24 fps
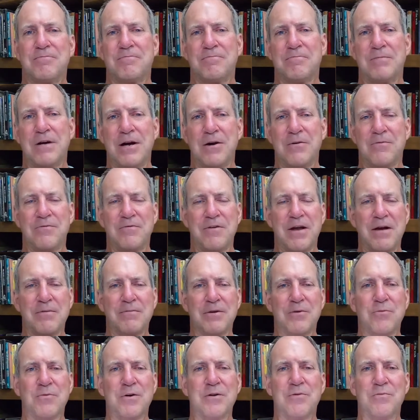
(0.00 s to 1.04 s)
My
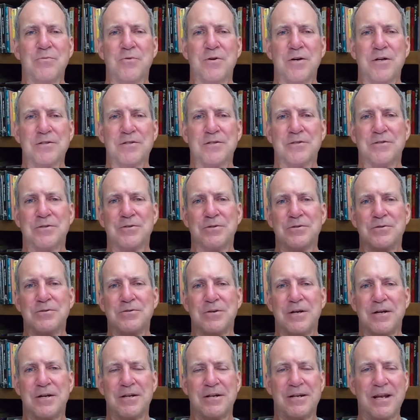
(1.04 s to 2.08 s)
family went once
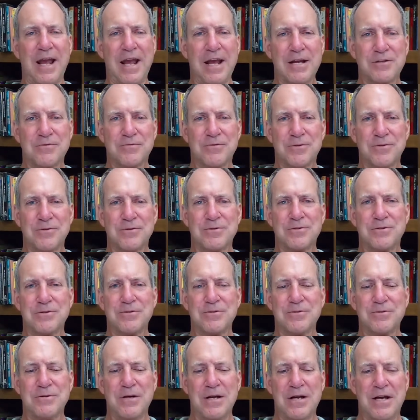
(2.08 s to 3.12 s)
to Nashville
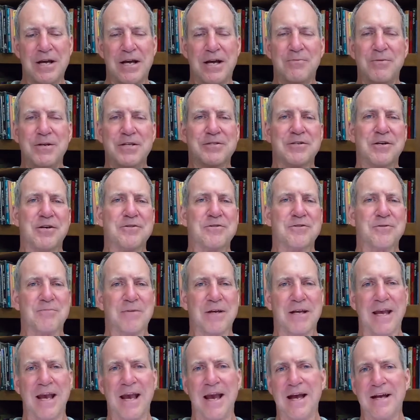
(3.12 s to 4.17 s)
Zoo, and we saw
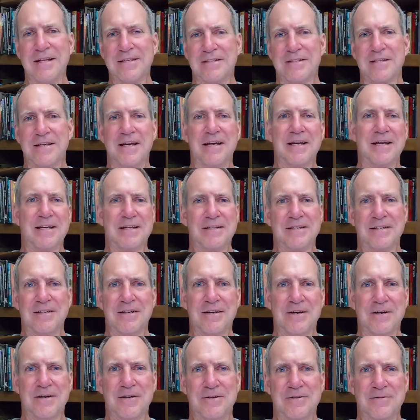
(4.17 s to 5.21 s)
some cats and
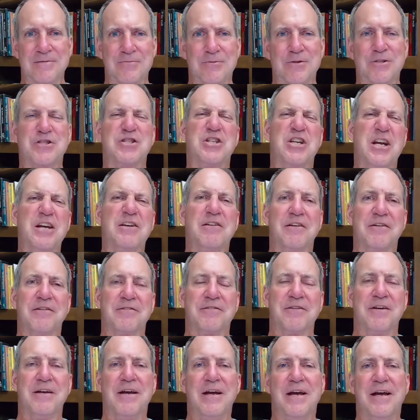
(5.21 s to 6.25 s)
with
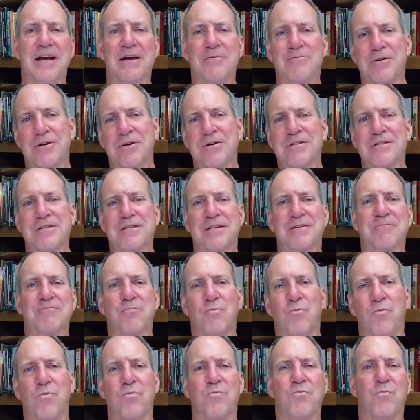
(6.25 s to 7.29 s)
cheetahs, and we were on this
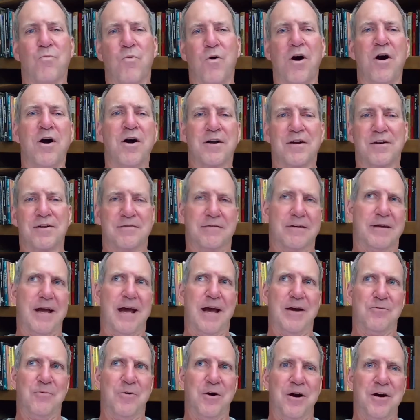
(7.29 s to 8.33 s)

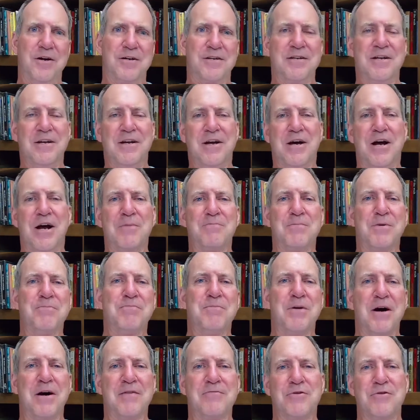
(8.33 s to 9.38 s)
catwalk up
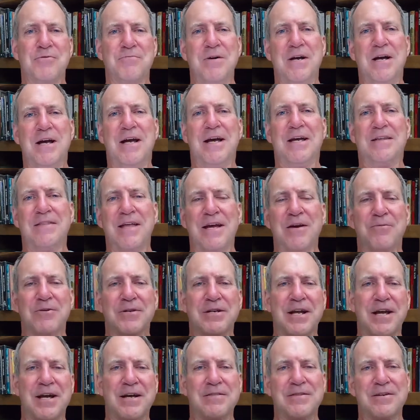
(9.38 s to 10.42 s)
above them, and they were
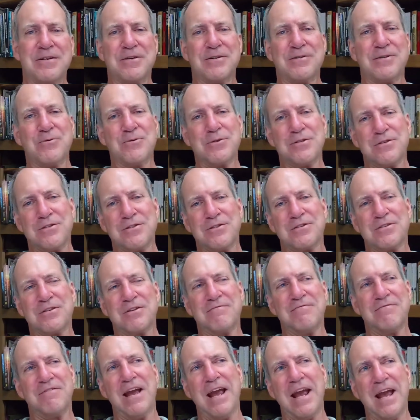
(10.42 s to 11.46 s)
down there. There was a
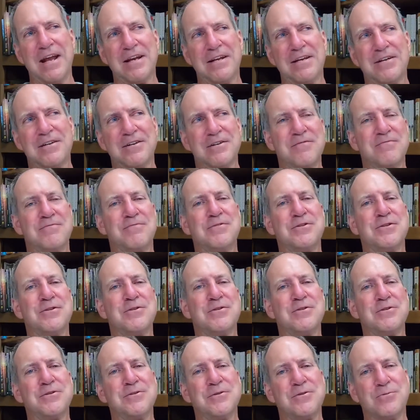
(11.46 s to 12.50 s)
savanna
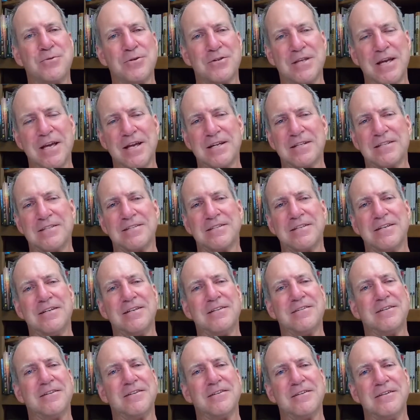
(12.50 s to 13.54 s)
view where they could
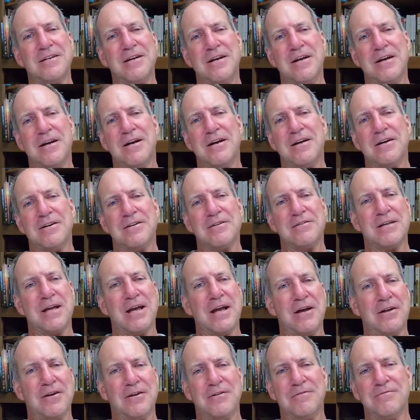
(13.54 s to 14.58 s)
see the
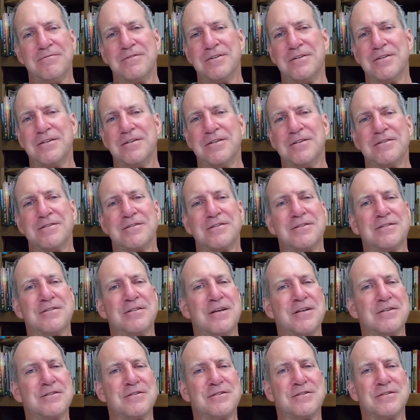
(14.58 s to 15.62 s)
elephants and
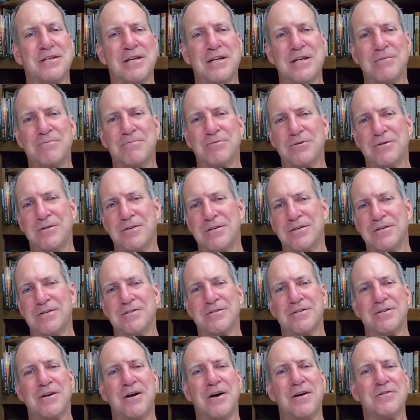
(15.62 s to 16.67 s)
the
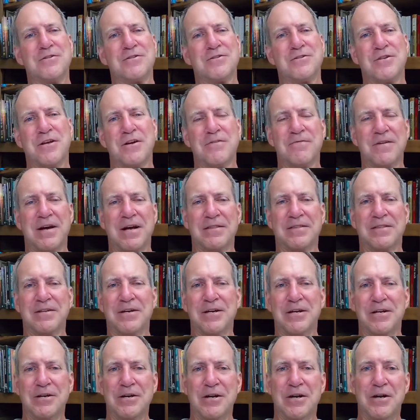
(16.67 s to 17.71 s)
zebras and all the stuff out
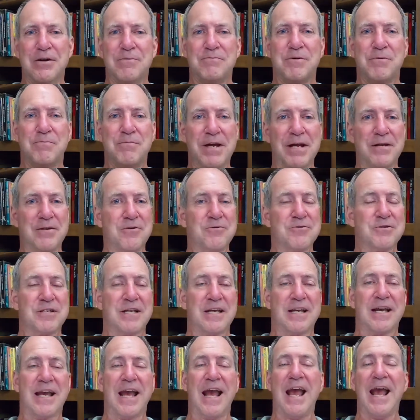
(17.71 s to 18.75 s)
there. But man, those
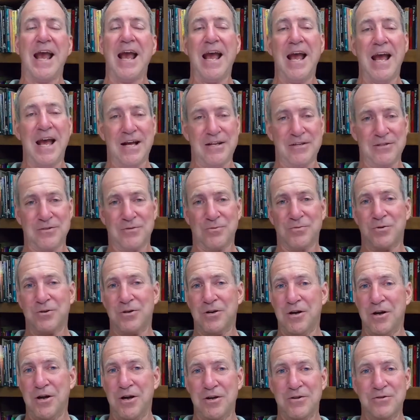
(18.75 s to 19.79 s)
cats
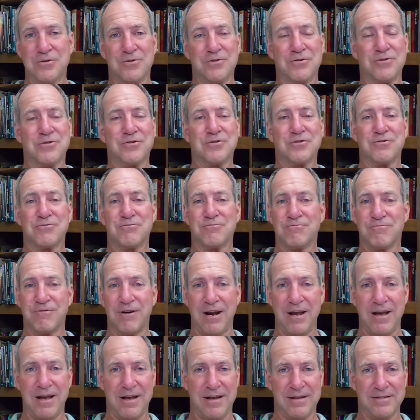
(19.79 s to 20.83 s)
were under
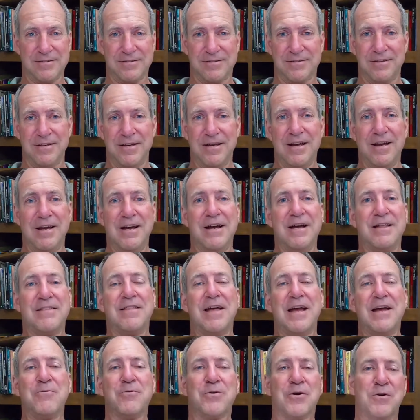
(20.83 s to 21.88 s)
stress.
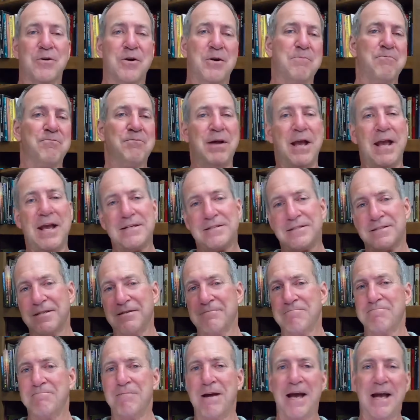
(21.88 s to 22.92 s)
They were
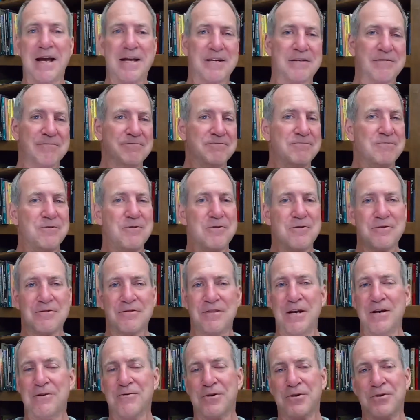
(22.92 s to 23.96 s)
pacing back and forth.
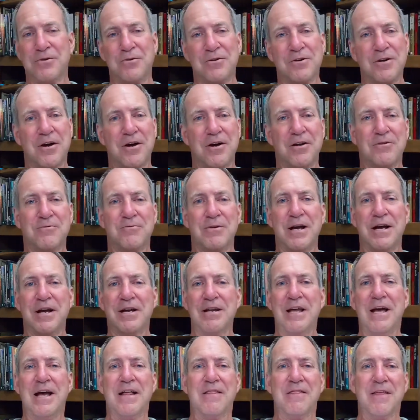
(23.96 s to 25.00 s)
They were going all
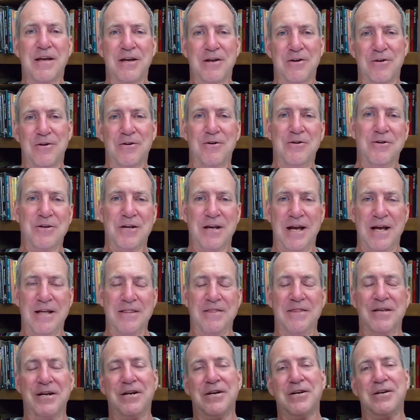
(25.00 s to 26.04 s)
around. They could look
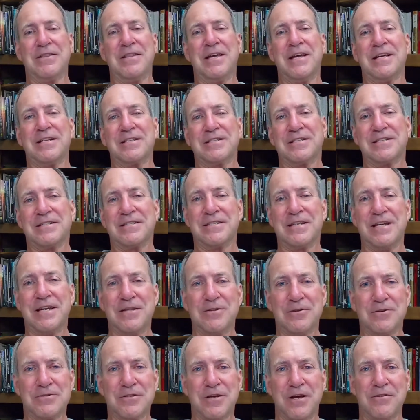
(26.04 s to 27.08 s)
out there and they could see
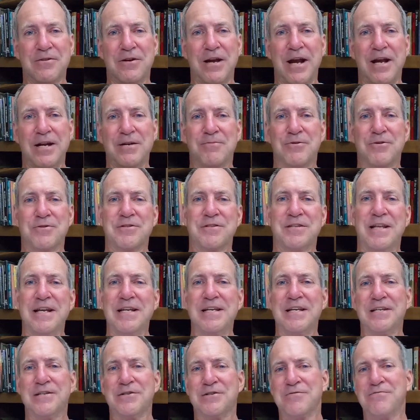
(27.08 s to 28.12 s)
those other animals, and they'd
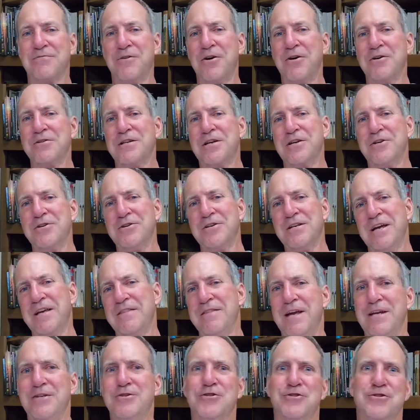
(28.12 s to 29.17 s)
get as far as they could, and
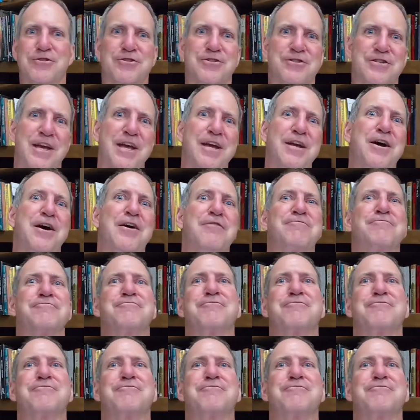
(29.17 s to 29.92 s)
they'd just take off